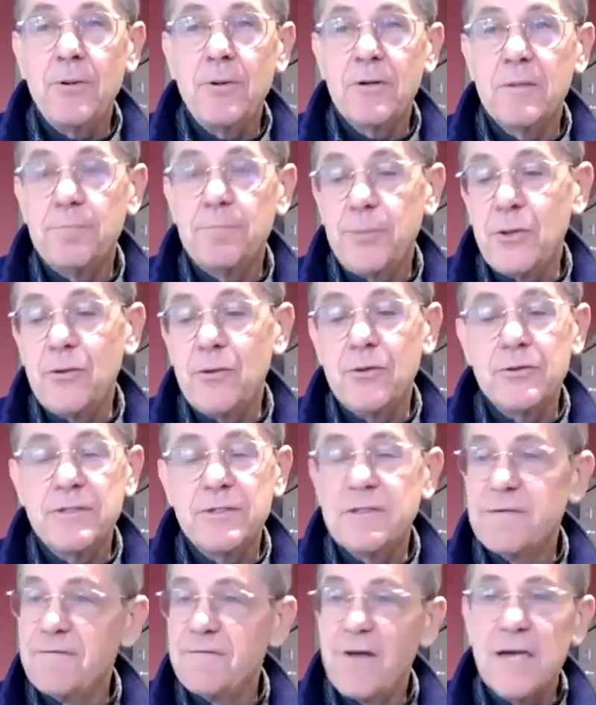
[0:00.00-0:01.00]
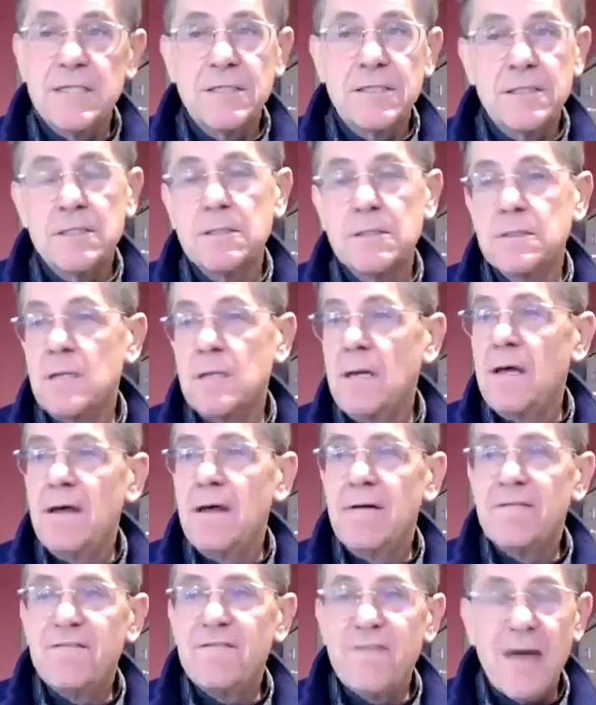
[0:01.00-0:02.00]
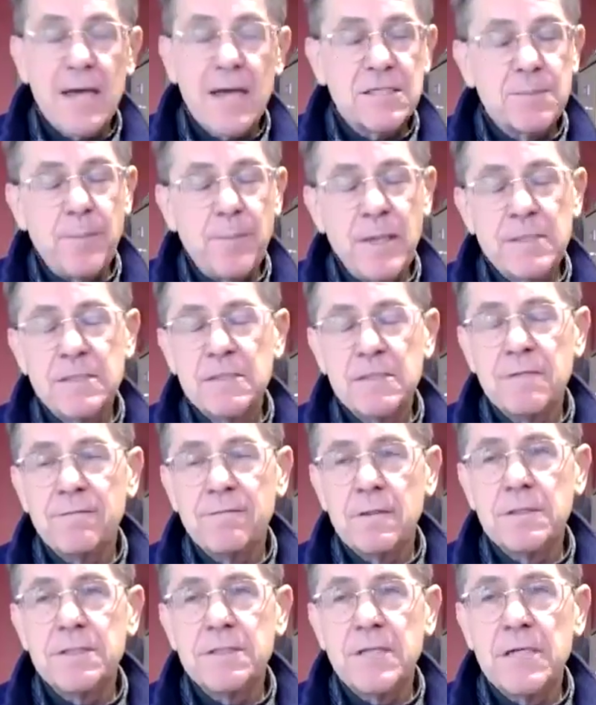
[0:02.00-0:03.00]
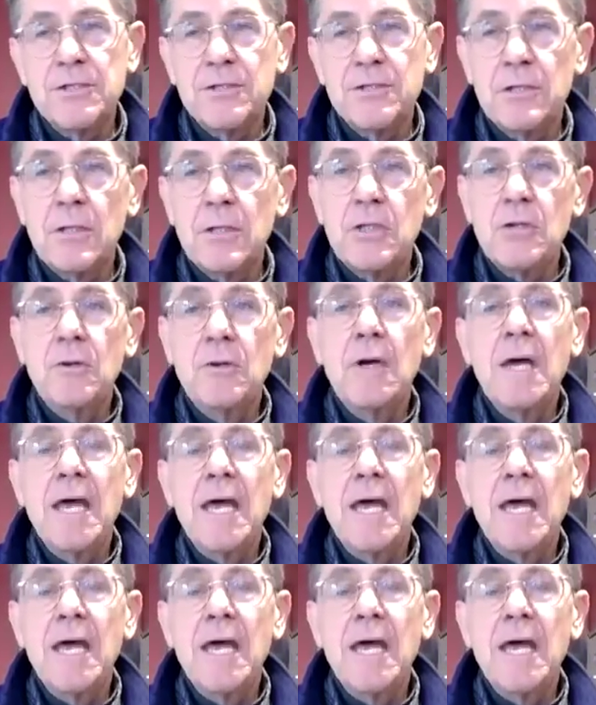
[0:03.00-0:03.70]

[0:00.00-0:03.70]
computers, devices, fast-paced civilization.